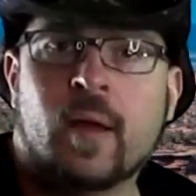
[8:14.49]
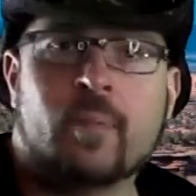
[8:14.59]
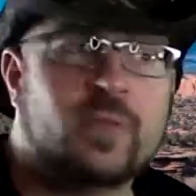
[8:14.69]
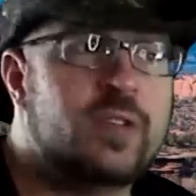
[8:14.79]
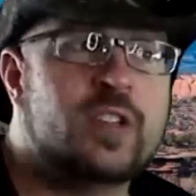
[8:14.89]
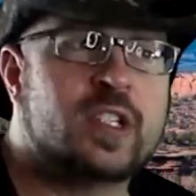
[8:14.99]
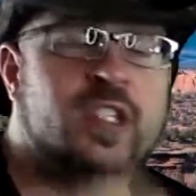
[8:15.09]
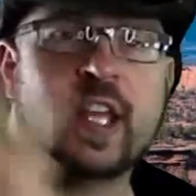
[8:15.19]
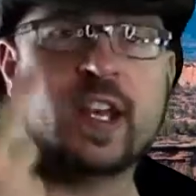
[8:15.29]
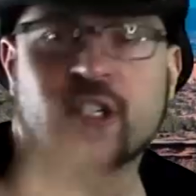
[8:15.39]
you
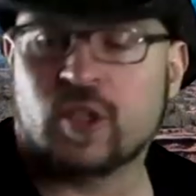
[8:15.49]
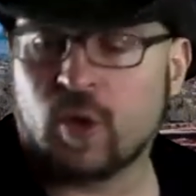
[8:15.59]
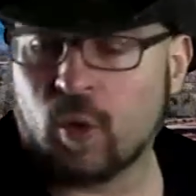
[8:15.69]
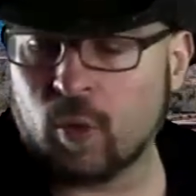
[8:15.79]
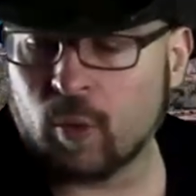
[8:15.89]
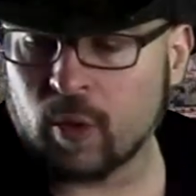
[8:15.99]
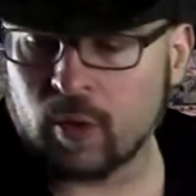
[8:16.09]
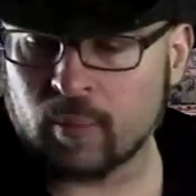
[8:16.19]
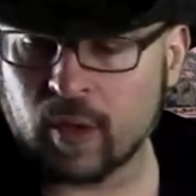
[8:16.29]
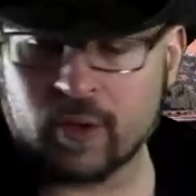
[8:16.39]
just said it to the whole
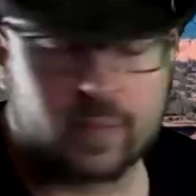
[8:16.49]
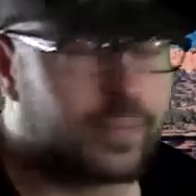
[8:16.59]
world, brother.